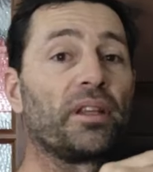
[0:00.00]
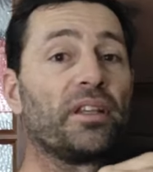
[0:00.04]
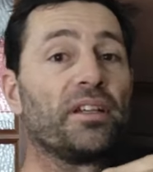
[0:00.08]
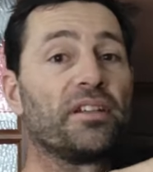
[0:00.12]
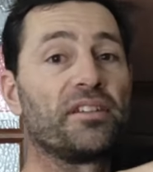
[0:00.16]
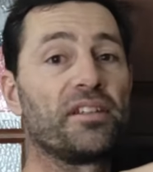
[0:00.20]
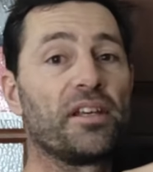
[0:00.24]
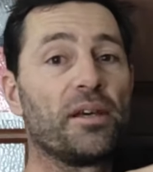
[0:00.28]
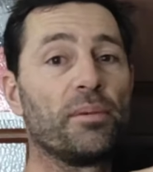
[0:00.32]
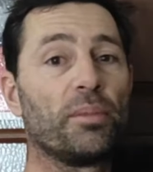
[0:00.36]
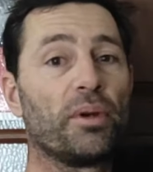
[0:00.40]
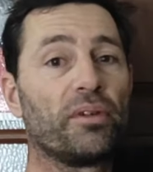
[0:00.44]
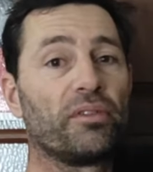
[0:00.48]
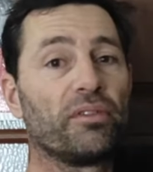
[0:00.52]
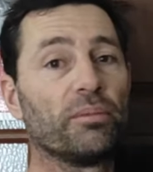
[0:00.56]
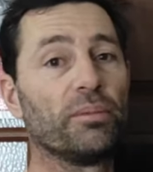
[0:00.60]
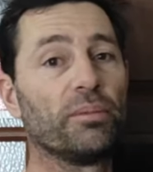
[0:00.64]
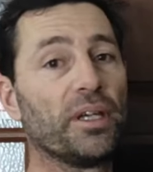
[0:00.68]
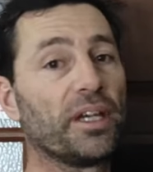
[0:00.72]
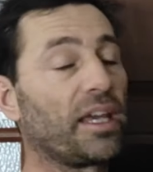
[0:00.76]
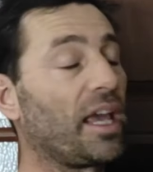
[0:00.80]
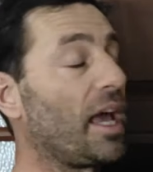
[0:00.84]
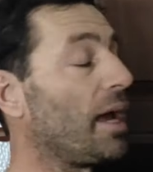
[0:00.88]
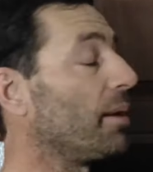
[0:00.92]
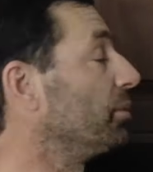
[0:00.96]
timber from your
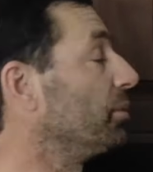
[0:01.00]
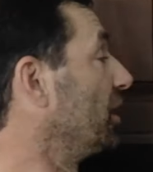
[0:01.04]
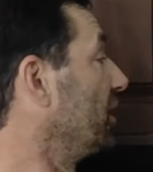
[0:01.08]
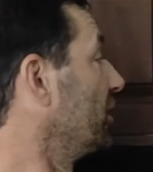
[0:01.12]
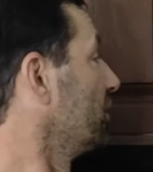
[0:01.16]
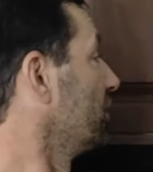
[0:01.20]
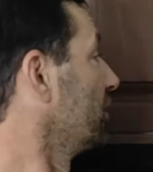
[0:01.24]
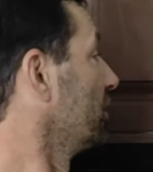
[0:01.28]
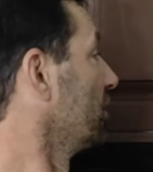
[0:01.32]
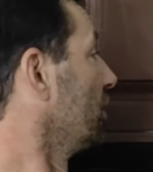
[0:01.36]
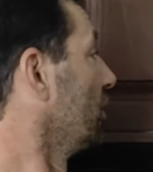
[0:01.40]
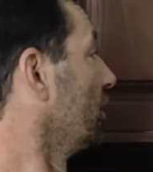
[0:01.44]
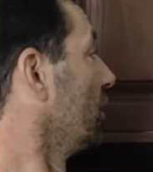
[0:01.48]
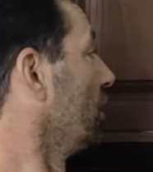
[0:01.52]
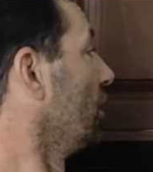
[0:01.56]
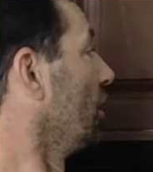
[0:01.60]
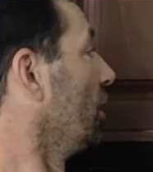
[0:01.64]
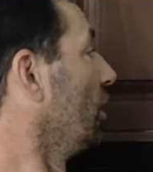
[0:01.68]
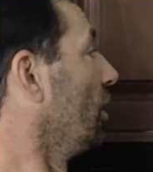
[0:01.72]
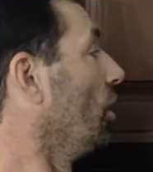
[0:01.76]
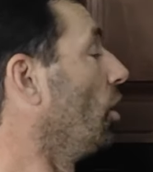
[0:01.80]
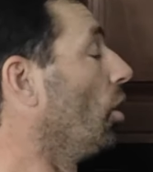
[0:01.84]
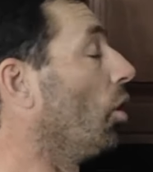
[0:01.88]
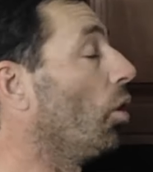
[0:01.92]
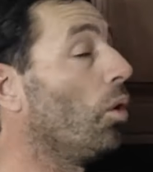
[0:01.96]
cabinets
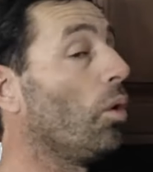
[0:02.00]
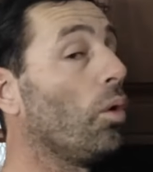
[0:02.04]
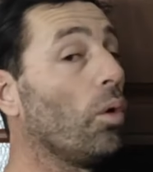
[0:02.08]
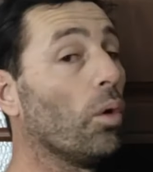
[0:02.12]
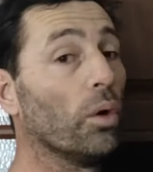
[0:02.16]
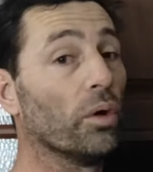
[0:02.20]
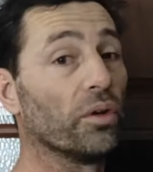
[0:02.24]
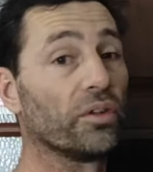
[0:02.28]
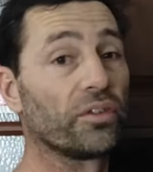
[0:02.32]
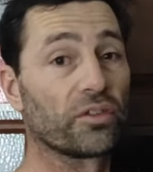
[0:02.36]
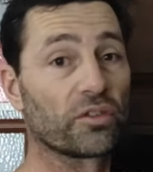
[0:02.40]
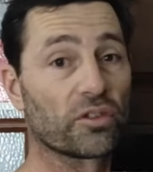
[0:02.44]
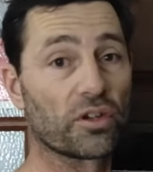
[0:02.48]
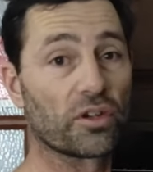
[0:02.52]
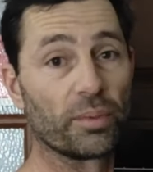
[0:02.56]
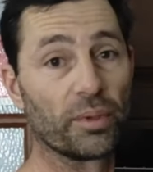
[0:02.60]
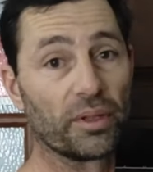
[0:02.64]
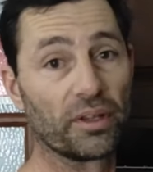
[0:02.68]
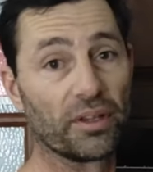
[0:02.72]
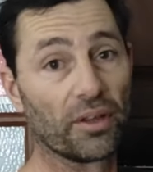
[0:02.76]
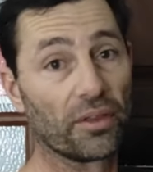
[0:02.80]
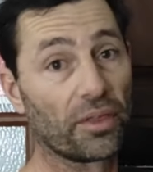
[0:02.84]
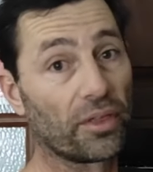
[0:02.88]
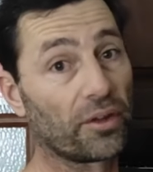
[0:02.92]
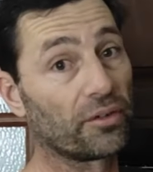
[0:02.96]
or stripping the
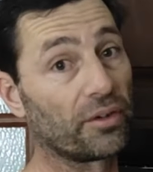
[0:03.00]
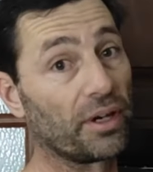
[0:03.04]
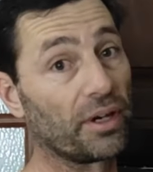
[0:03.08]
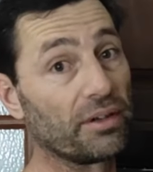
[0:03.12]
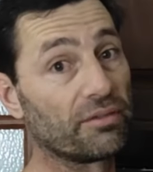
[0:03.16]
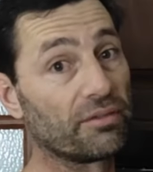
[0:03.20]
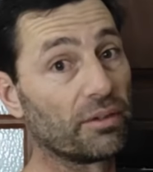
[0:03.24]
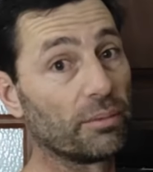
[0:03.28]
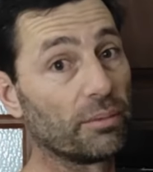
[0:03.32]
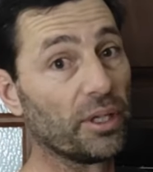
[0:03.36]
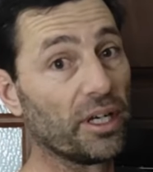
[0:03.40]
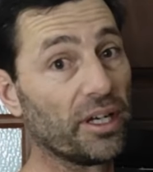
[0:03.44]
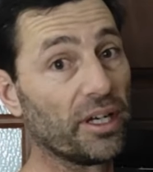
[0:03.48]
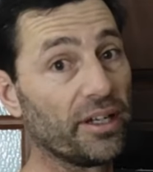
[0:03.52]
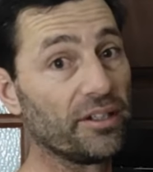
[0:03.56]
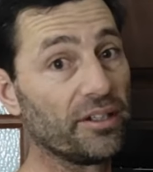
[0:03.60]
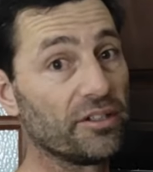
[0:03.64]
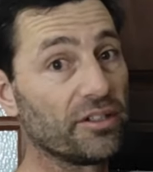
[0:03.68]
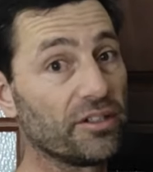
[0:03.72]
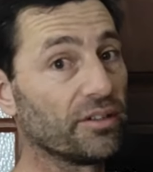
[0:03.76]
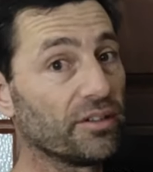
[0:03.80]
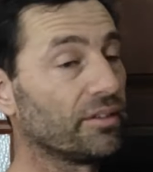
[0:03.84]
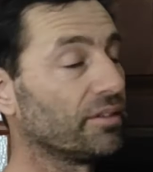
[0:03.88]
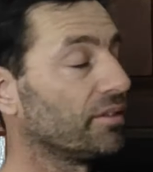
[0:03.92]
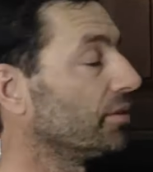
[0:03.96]
thread from your
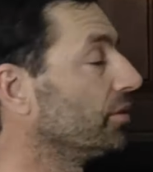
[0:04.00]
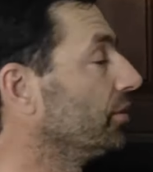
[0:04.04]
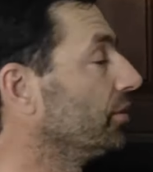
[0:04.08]
hinges.